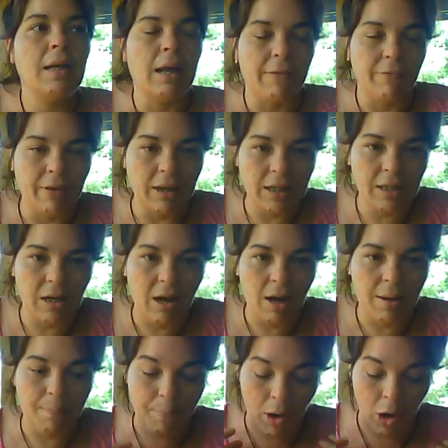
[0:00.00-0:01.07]
if he's
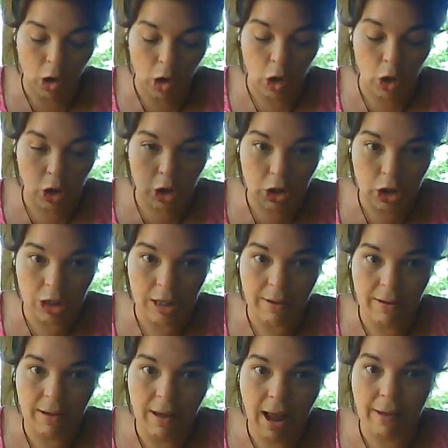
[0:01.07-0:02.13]
not purged
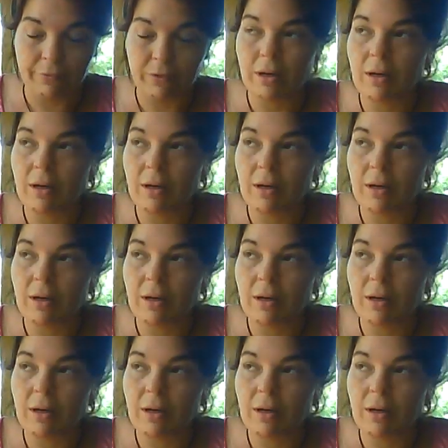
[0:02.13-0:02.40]
up